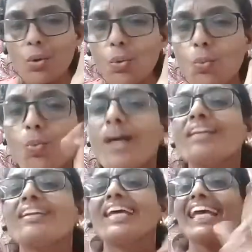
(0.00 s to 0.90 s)
one
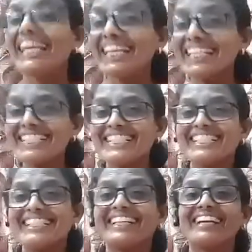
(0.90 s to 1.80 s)
is,
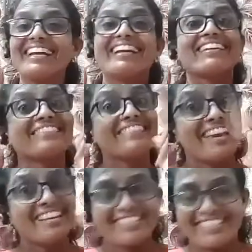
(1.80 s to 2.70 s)

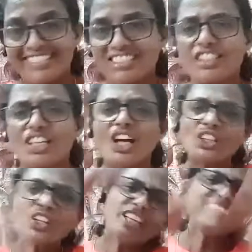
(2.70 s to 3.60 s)
yes.
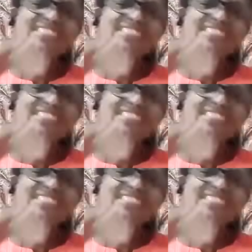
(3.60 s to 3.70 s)
Now let